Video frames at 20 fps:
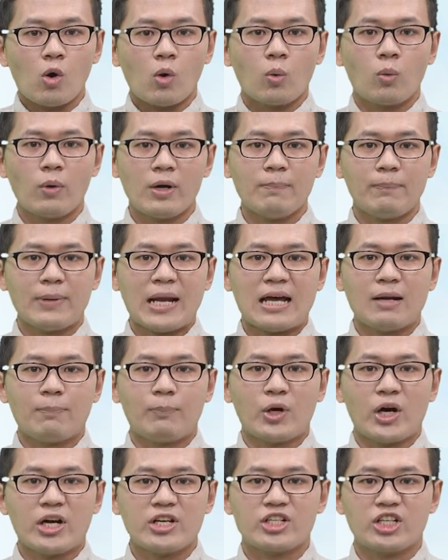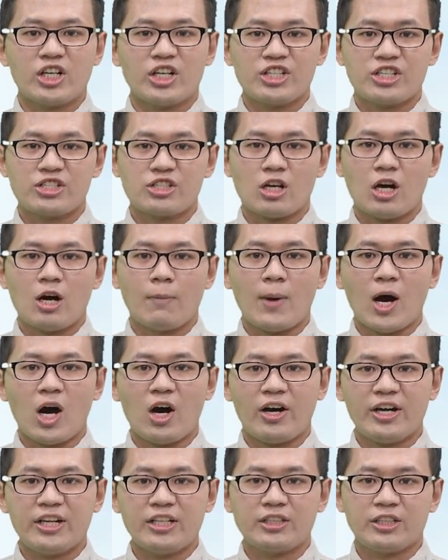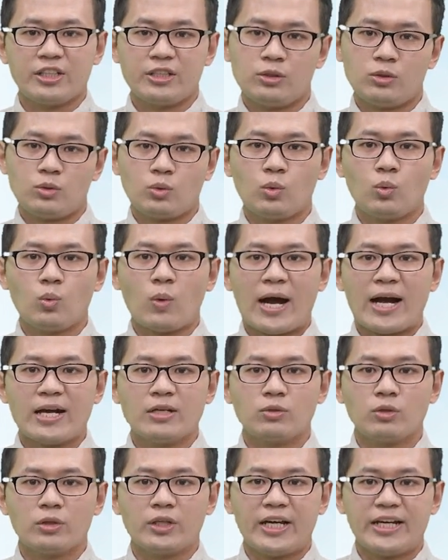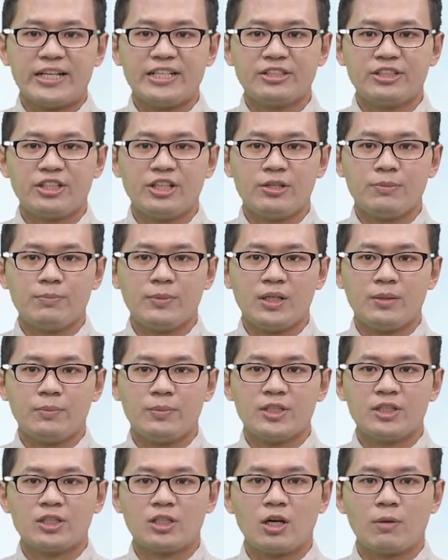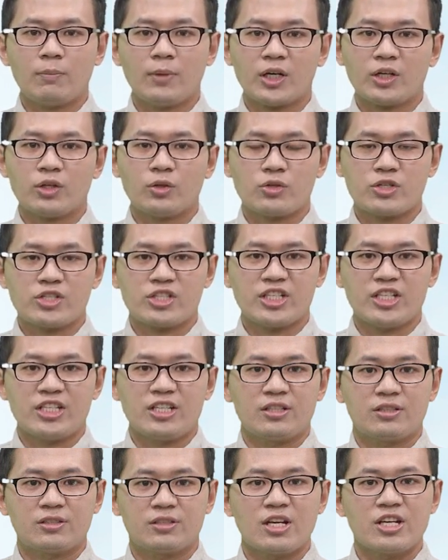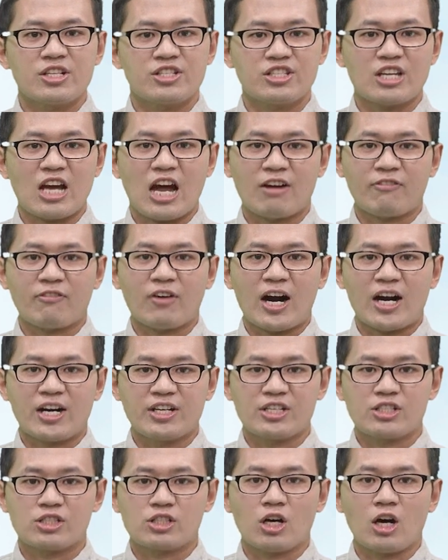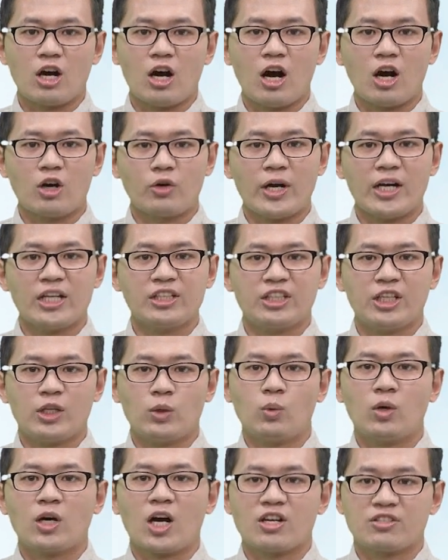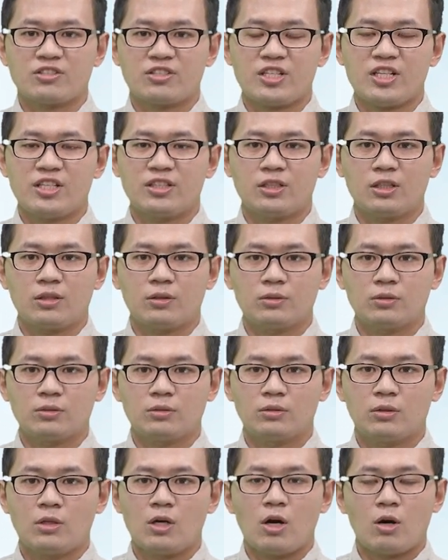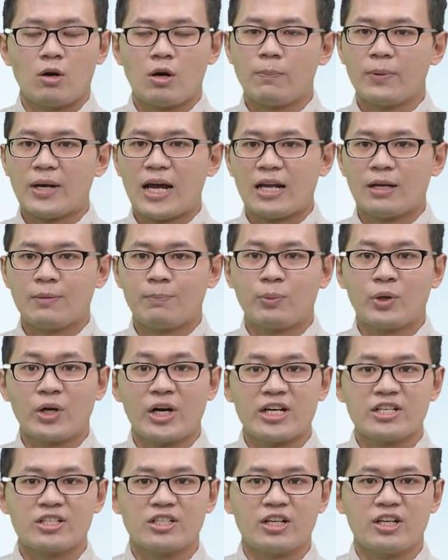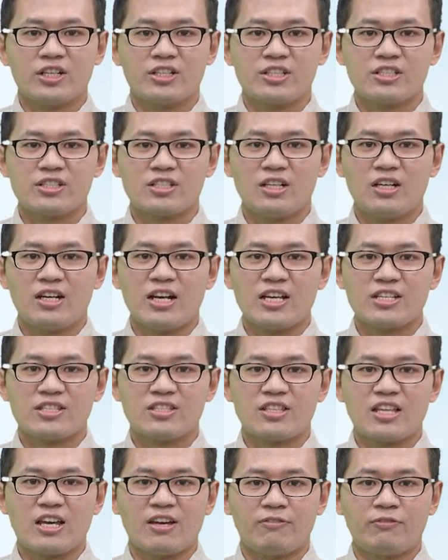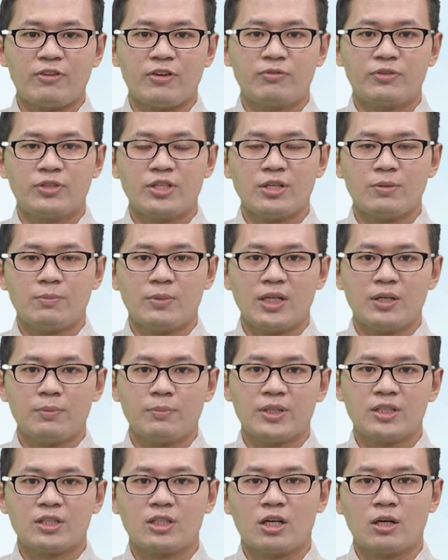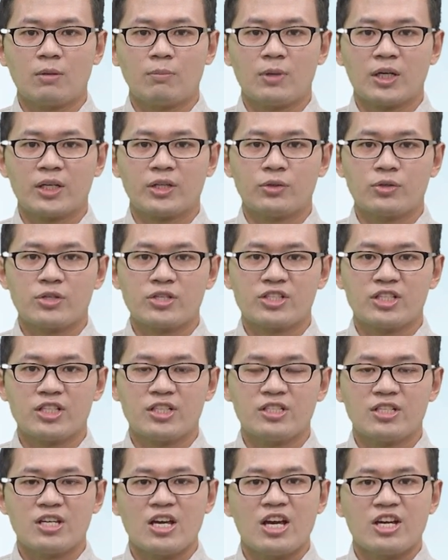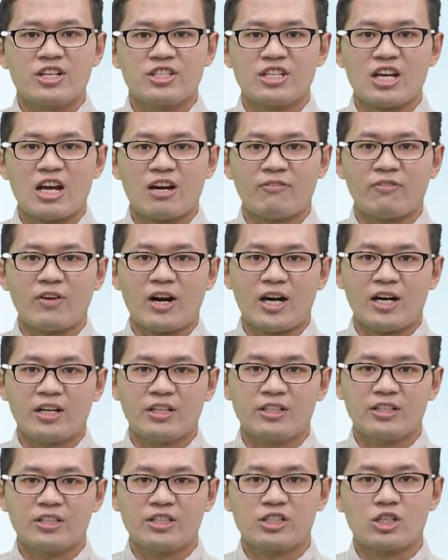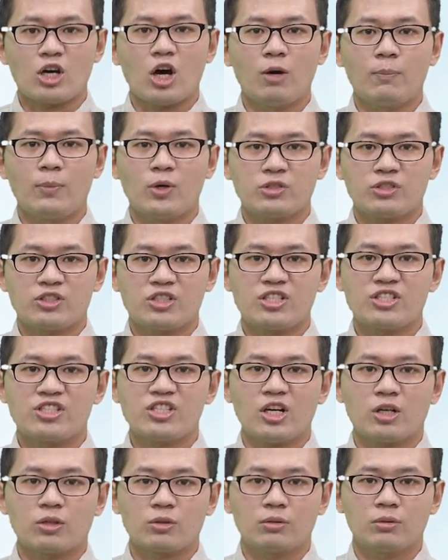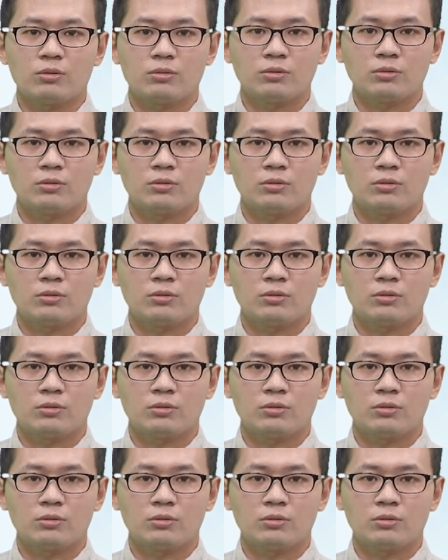When blood pressure is among 18 to 180 mm mercury, GFR is relative constant. When blood pressure is less than 50 mm mercury, GFR is almost zero.